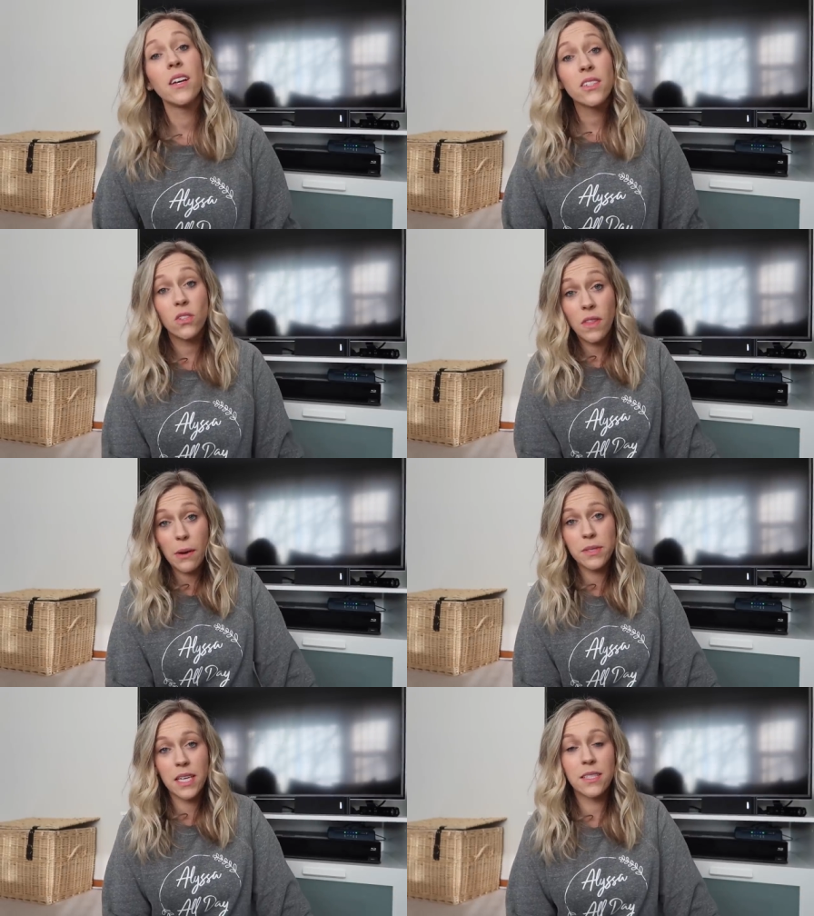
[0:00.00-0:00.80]
So that
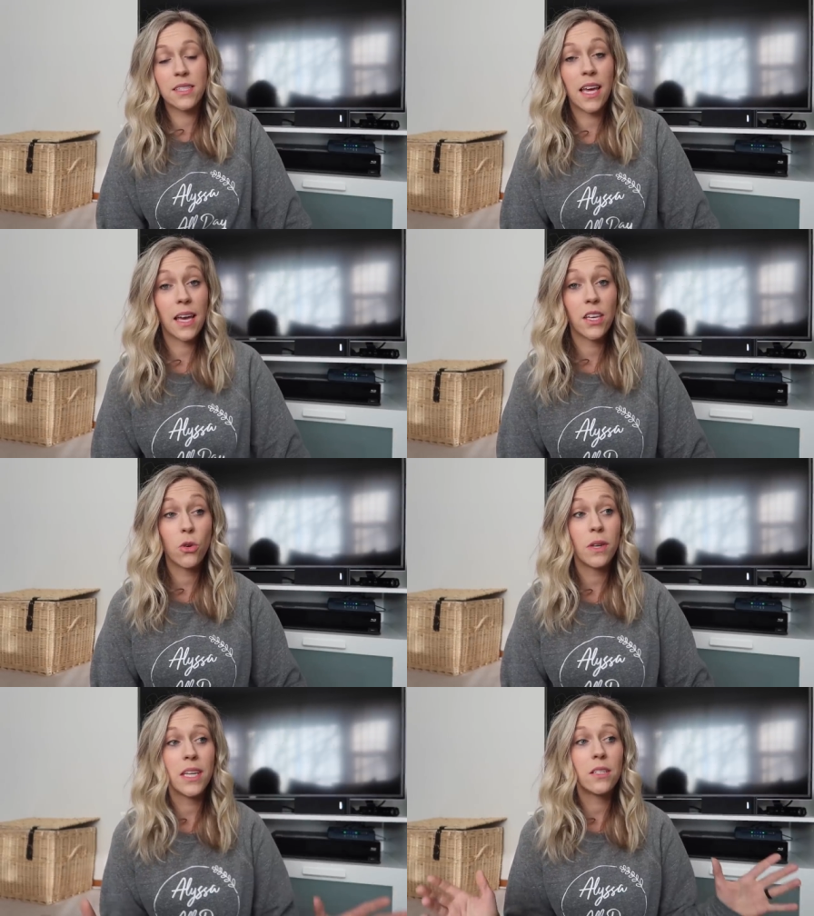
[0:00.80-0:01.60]
was his thing.
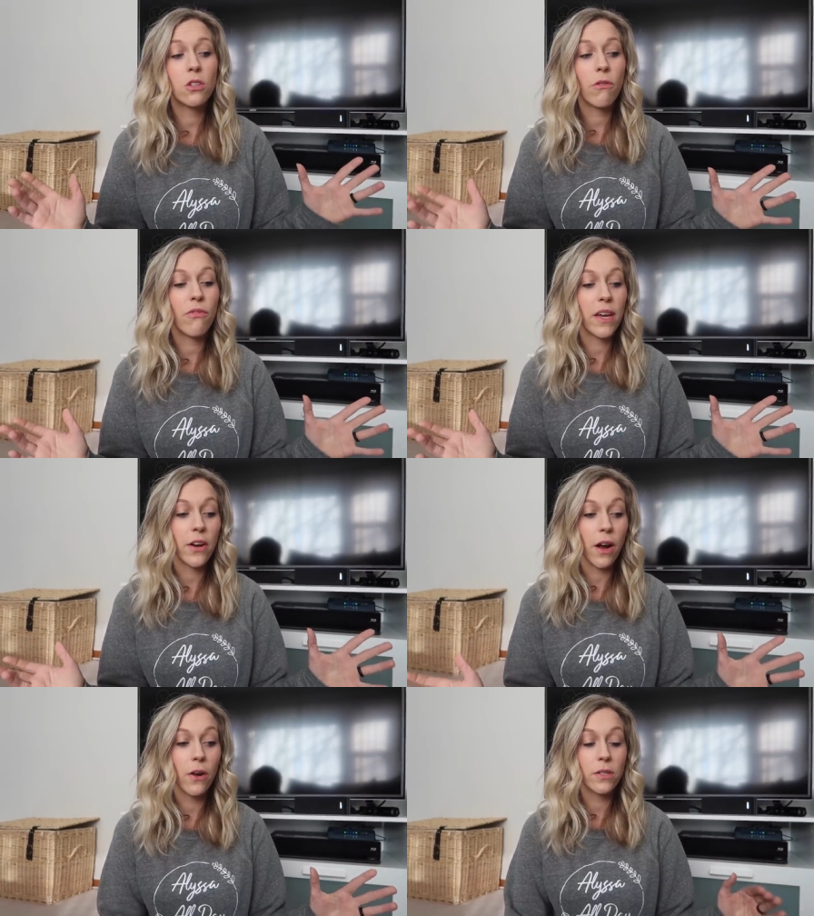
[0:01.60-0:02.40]
You need to
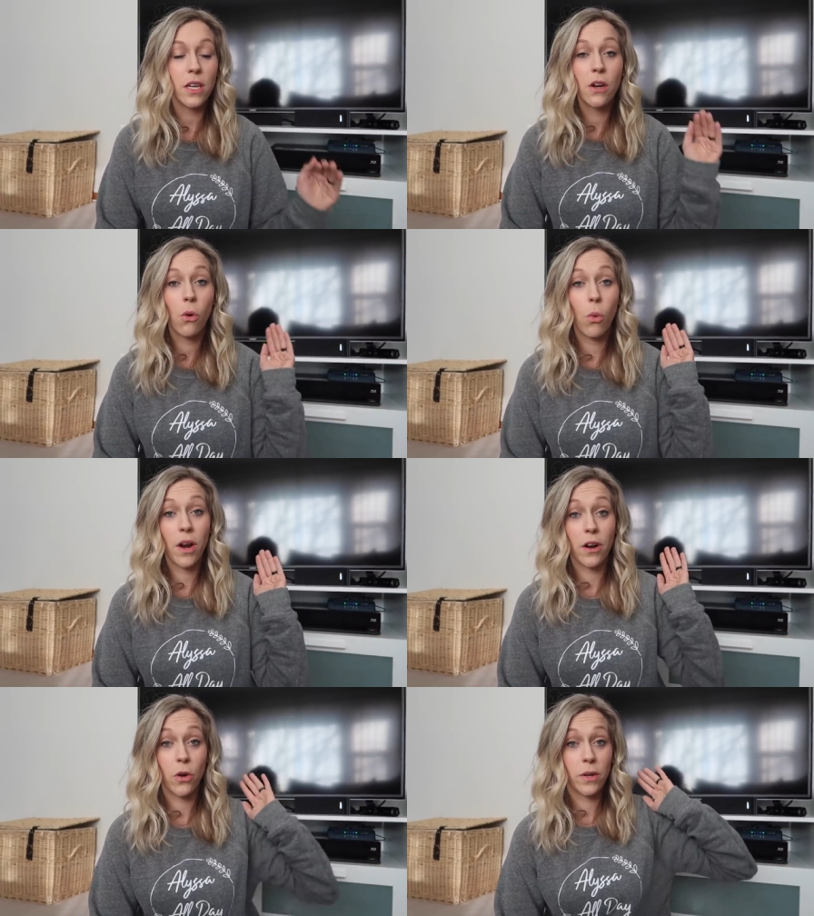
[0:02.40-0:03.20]
figure out
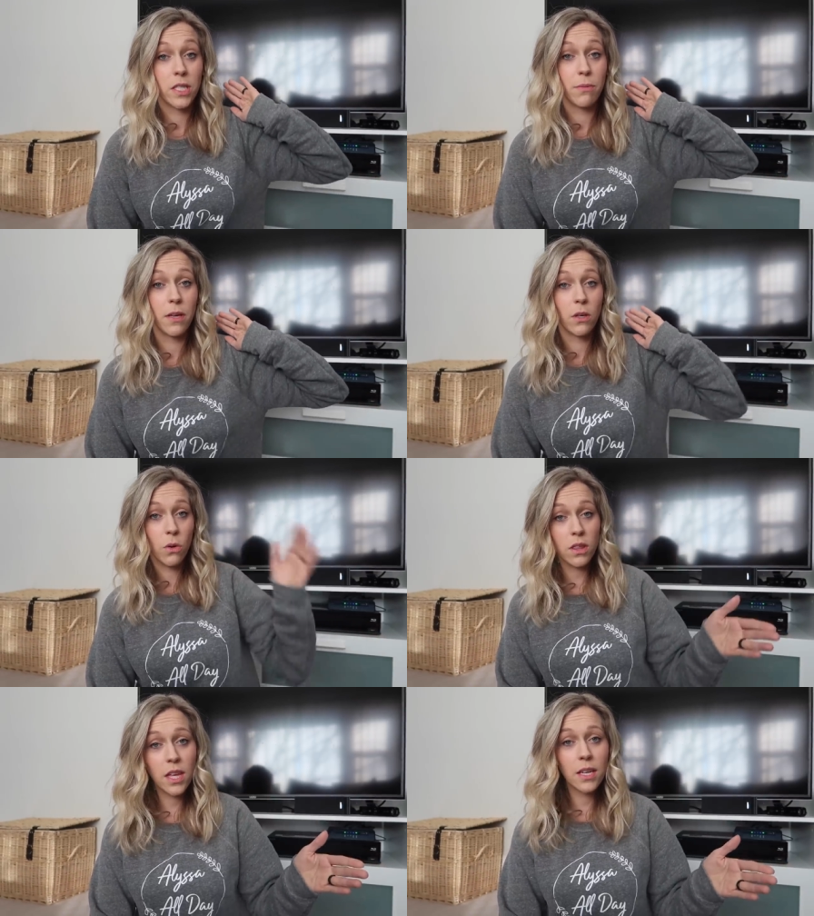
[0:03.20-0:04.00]
what are going to be
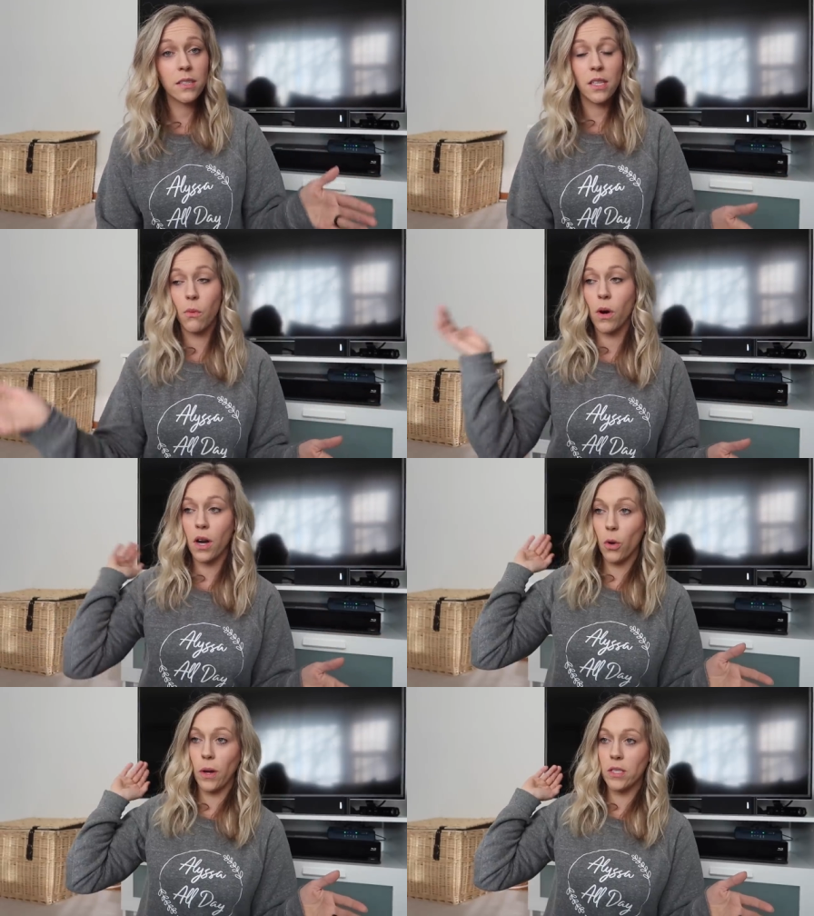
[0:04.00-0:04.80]
your things and what
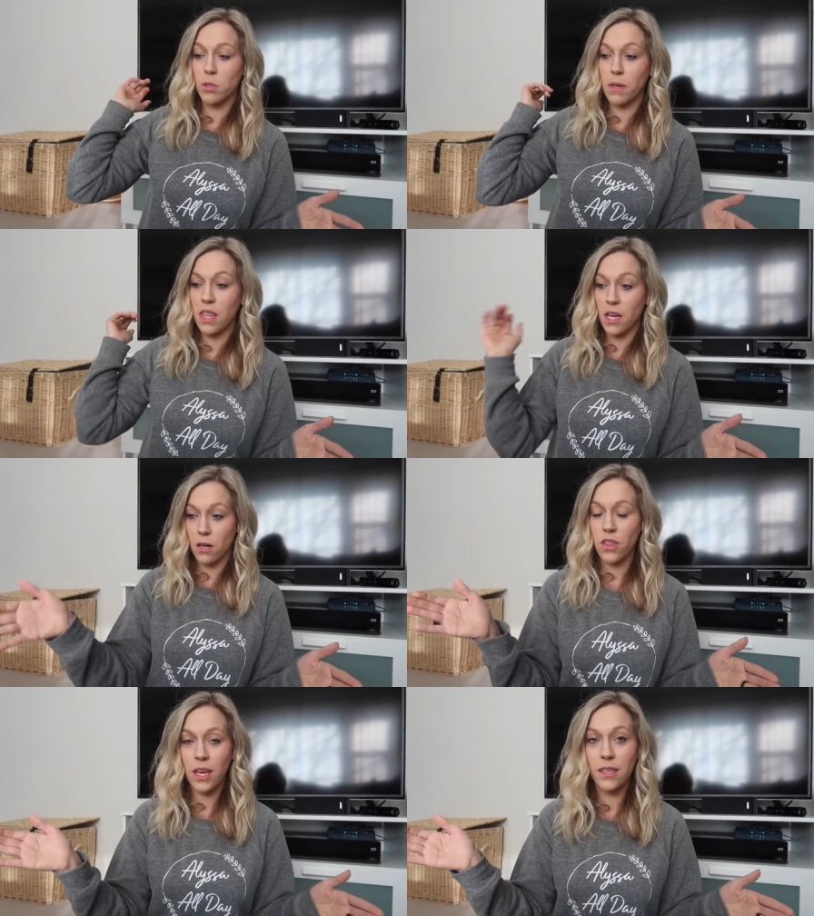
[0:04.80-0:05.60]
are going to be their
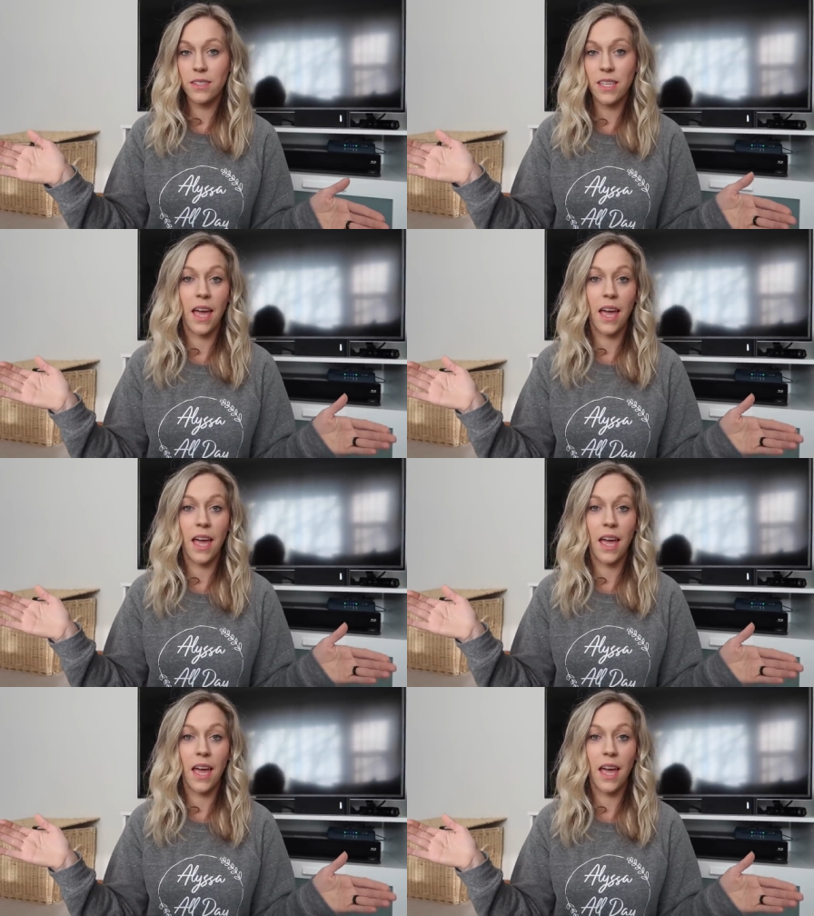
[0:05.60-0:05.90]
things.